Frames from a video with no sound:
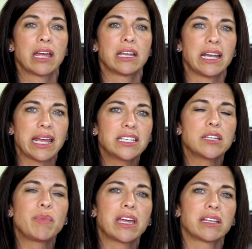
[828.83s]
need
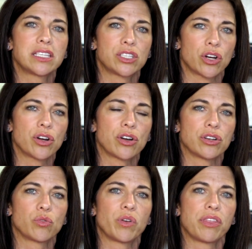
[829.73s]
to be
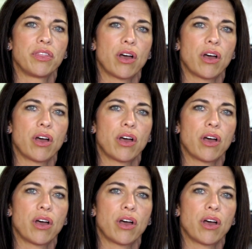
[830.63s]
concerned with